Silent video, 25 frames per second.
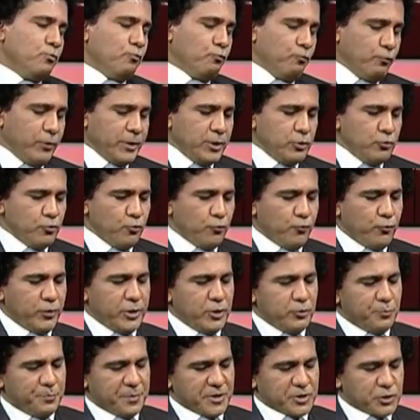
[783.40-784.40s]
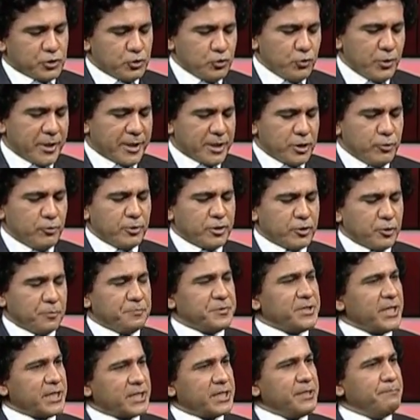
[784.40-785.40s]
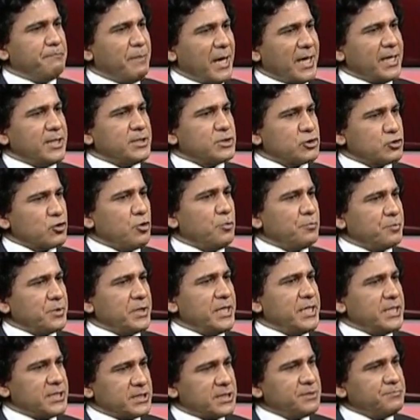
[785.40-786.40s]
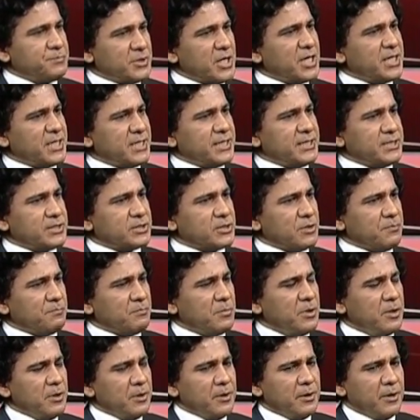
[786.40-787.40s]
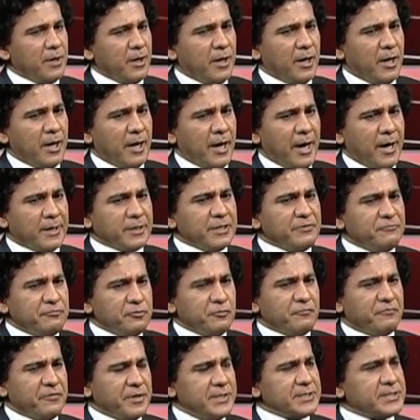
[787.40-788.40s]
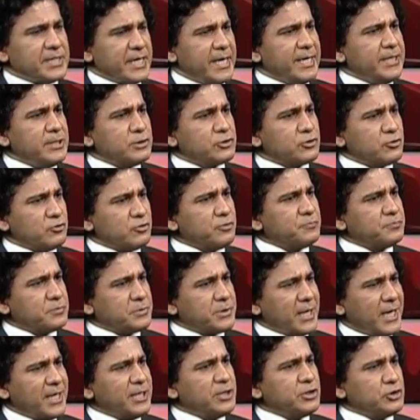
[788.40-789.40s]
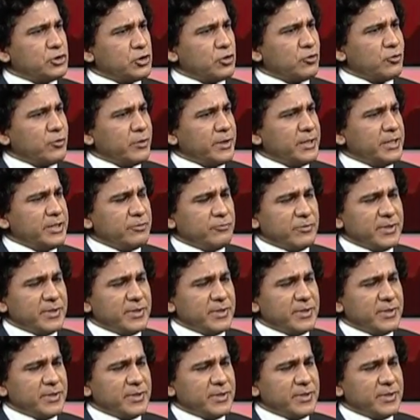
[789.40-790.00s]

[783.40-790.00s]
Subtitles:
when you pursue accurate, objective, balanced, comprehensive journalism, and if you face any sort of challenge or any